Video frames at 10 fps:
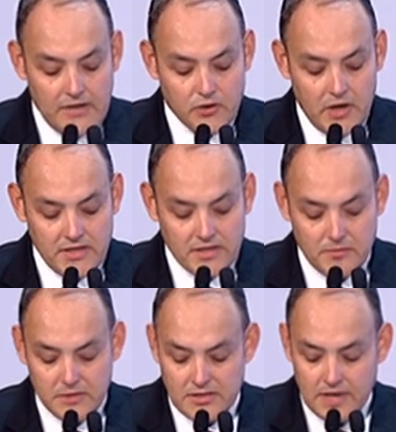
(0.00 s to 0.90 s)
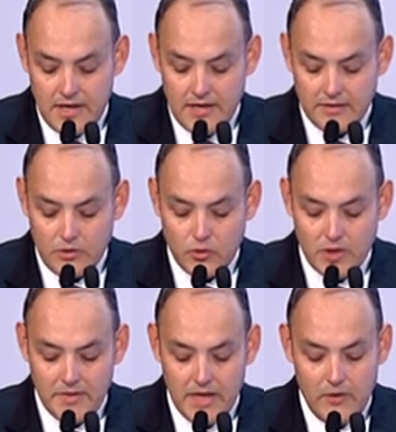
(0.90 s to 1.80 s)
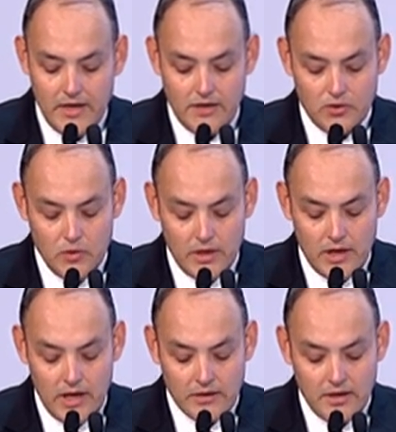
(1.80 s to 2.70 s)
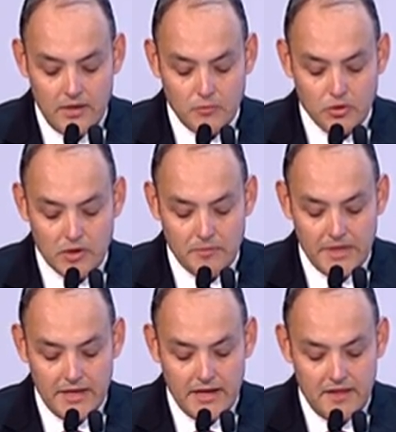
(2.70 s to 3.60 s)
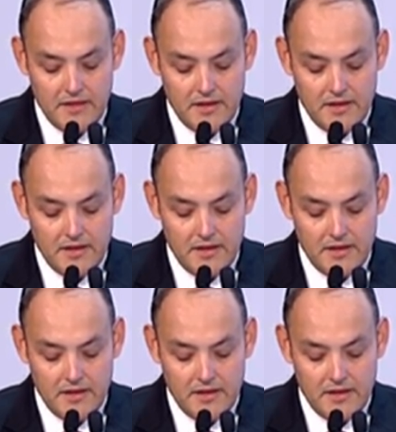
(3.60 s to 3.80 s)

The majority is small and medium-sized who have no experience in many